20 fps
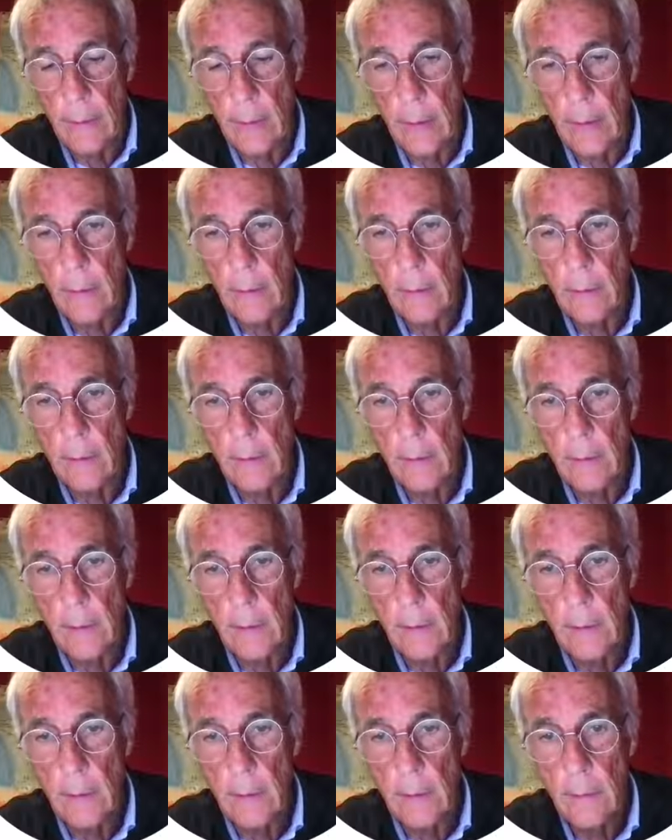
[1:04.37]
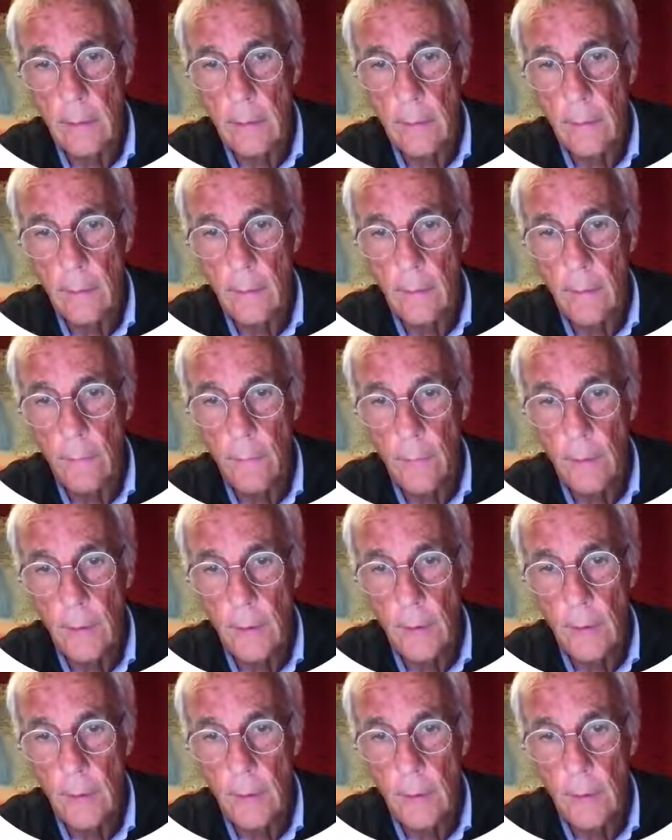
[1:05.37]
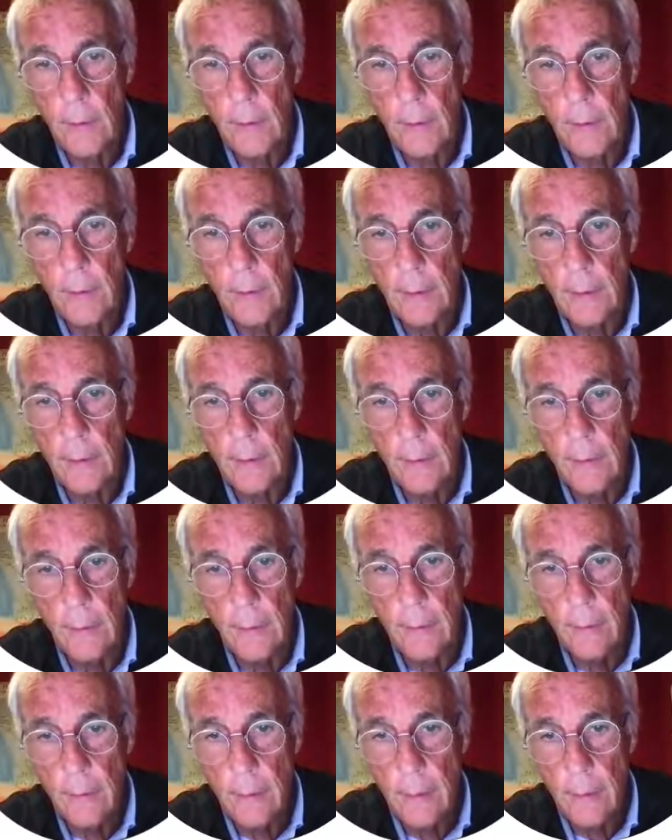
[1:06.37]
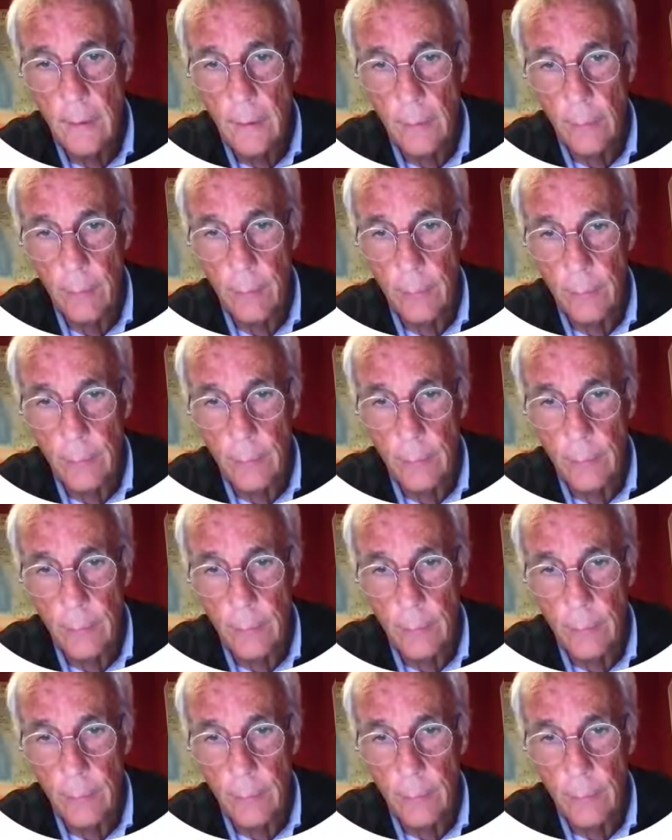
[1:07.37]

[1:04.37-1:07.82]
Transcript: and this if it is it is in these